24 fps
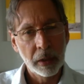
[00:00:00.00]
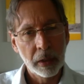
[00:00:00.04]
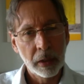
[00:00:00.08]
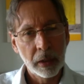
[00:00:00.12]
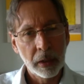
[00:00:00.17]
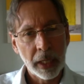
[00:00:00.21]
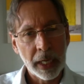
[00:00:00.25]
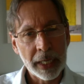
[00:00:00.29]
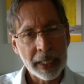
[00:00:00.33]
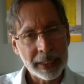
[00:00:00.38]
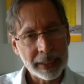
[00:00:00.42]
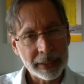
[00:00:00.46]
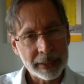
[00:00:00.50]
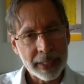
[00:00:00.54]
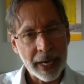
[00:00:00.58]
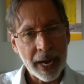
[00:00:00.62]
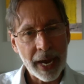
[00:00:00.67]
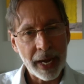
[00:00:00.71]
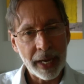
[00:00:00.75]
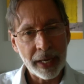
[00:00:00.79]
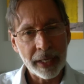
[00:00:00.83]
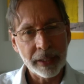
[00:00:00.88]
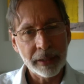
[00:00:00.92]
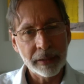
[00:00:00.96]
and it
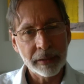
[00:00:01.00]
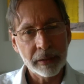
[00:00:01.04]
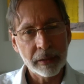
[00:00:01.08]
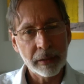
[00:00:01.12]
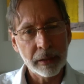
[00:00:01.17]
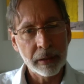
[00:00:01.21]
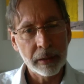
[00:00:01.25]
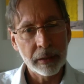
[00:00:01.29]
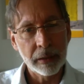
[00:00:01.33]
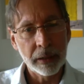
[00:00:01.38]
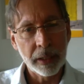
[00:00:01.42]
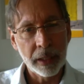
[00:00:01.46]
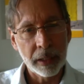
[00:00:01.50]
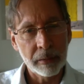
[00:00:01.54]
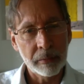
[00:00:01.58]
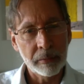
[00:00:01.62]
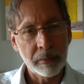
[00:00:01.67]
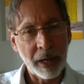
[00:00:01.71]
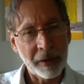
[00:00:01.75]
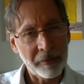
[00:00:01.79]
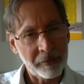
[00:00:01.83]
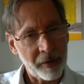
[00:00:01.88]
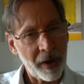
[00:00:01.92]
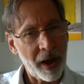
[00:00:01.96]
dies, then
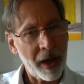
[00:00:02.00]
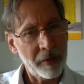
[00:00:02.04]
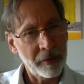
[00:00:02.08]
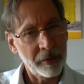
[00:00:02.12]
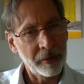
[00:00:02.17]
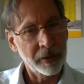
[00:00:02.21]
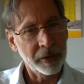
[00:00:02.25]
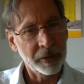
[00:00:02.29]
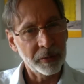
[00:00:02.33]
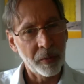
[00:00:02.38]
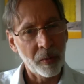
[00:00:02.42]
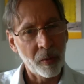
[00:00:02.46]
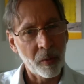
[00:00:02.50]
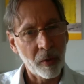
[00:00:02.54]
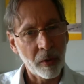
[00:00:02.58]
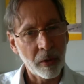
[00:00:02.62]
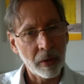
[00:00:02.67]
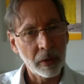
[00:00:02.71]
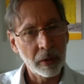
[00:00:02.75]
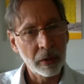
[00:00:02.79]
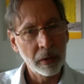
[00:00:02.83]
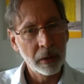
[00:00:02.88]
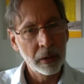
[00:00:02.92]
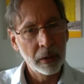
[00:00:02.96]
my father is
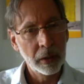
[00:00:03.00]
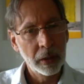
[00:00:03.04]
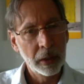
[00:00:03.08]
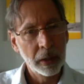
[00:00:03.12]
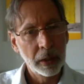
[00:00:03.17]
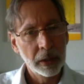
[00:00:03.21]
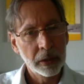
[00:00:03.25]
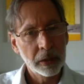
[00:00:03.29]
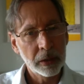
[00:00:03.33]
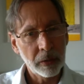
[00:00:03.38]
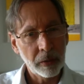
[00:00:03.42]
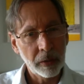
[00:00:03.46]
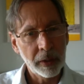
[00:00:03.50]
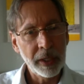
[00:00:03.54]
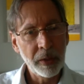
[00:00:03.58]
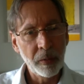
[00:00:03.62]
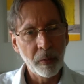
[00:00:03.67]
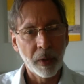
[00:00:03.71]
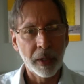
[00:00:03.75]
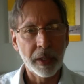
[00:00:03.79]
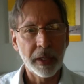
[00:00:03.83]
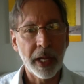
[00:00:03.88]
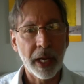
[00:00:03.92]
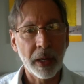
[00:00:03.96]
mortal, so he
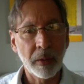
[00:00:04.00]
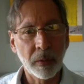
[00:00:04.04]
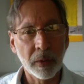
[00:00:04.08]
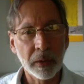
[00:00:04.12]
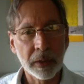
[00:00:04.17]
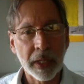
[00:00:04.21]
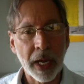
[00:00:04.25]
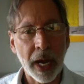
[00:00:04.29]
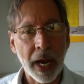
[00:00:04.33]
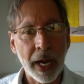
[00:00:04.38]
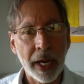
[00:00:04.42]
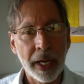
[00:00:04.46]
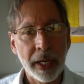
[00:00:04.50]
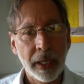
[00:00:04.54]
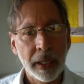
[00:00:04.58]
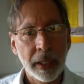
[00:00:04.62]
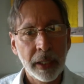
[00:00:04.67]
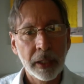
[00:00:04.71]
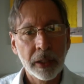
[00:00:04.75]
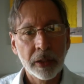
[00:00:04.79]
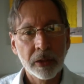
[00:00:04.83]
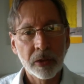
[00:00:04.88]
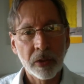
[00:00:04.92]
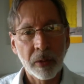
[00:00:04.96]
one day will die.
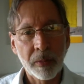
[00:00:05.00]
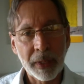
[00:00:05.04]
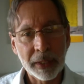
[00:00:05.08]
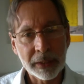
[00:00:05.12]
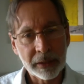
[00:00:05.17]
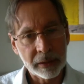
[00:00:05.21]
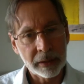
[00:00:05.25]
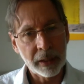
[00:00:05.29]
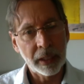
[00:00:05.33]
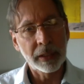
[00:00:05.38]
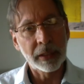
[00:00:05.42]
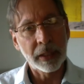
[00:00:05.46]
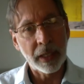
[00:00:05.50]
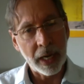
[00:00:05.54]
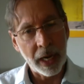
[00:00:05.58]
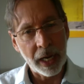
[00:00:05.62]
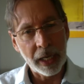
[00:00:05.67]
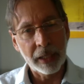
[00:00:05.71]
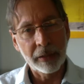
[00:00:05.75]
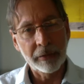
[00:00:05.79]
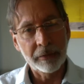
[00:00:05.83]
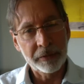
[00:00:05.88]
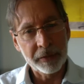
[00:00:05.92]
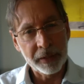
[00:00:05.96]
So my son kind
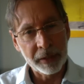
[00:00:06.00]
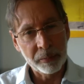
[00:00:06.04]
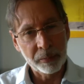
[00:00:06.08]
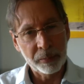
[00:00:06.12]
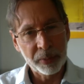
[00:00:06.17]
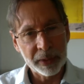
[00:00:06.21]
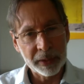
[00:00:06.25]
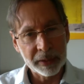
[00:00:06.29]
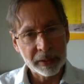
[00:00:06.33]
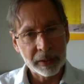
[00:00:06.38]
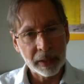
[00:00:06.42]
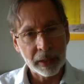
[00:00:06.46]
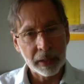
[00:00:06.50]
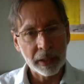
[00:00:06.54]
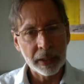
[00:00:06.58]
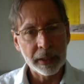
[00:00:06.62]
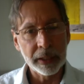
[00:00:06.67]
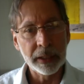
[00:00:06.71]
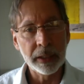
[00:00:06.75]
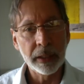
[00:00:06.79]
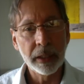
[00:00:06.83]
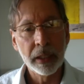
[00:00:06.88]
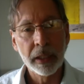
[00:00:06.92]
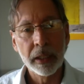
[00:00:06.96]
of
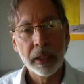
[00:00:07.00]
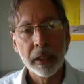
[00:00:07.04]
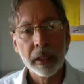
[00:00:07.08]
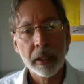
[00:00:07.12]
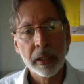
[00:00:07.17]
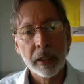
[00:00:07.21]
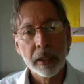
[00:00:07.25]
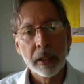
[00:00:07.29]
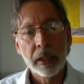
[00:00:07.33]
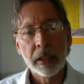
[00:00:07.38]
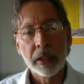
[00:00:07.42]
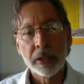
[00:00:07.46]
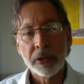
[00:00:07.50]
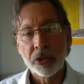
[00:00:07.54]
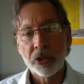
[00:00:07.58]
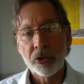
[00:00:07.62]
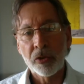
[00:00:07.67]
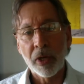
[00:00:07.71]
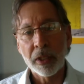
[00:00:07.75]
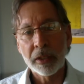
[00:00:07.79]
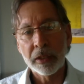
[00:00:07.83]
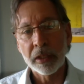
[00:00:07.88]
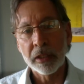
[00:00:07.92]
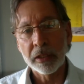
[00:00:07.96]
implicitly
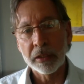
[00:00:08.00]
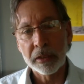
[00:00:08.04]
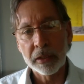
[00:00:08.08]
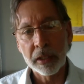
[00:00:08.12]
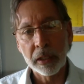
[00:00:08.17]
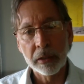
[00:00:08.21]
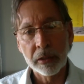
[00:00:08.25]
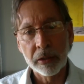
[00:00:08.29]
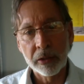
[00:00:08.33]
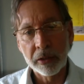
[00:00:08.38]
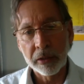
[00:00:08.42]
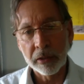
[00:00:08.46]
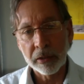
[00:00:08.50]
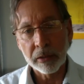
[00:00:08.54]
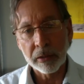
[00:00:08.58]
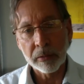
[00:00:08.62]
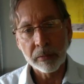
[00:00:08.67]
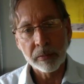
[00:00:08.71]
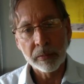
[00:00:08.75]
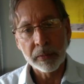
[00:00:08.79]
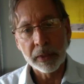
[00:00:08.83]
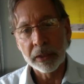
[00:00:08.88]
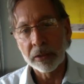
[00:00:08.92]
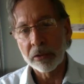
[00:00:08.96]
constructed a syllogism.
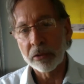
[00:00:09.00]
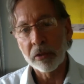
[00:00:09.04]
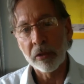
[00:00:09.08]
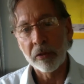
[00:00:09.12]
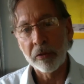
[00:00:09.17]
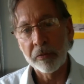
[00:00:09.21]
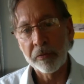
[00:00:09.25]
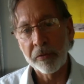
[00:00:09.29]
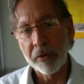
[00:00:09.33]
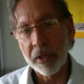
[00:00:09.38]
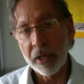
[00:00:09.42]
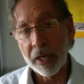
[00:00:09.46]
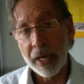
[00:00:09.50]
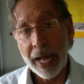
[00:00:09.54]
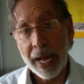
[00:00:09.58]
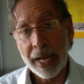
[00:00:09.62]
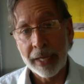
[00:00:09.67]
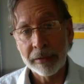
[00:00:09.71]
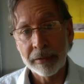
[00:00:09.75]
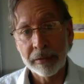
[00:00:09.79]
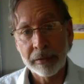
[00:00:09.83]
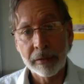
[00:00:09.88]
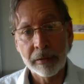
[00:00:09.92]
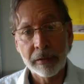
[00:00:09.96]
And so for the
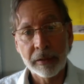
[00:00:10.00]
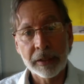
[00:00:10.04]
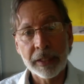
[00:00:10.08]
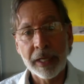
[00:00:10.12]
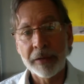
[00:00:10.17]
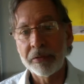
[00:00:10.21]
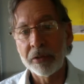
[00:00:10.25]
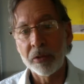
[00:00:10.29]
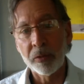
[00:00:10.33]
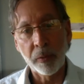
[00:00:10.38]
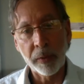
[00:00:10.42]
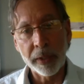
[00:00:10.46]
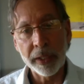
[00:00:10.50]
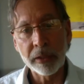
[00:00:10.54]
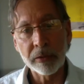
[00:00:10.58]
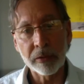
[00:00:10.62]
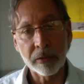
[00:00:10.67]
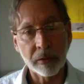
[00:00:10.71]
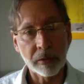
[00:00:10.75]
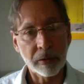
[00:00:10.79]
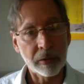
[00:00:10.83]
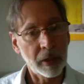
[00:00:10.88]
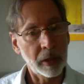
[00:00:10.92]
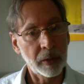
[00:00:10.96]
last 7 weeks or
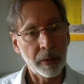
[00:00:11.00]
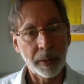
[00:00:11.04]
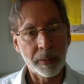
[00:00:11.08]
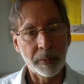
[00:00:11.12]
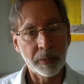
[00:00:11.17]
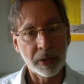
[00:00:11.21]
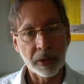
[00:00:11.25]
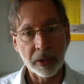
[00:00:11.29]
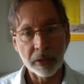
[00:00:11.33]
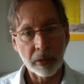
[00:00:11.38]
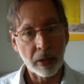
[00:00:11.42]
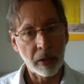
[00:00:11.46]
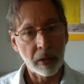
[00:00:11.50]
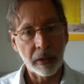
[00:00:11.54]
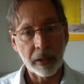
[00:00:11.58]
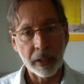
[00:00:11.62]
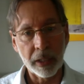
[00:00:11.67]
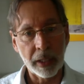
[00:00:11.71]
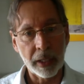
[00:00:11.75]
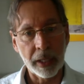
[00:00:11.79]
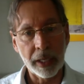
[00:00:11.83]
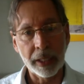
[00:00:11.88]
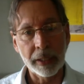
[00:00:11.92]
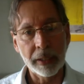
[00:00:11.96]
so, we were just
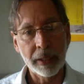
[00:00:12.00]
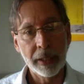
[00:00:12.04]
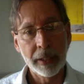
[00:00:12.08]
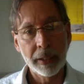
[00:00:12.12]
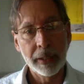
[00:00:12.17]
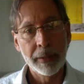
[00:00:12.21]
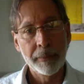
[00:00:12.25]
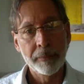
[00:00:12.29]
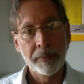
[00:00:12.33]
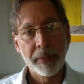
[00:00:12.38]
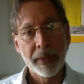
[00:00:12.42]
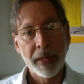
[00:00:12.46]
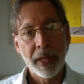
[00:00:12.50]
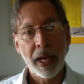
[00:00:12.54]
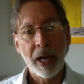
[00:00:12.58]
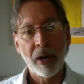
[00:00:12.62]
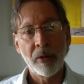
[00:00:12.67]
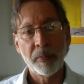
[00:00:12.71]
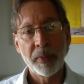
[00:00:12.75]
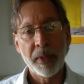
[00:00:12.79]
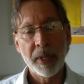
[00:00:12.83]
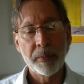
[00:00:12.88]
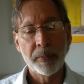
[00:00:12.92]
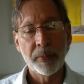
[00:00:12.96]
looking at how
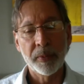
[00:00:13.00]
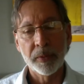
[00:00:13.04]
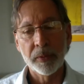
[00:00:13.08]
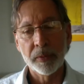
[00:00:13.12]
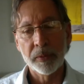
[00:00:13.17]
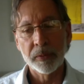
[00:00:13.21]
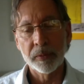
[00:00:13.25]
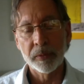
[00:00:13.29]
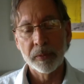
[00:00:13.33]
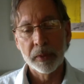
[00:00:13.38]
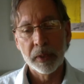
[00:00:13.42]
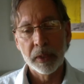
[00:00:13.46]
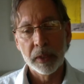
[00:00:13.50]
people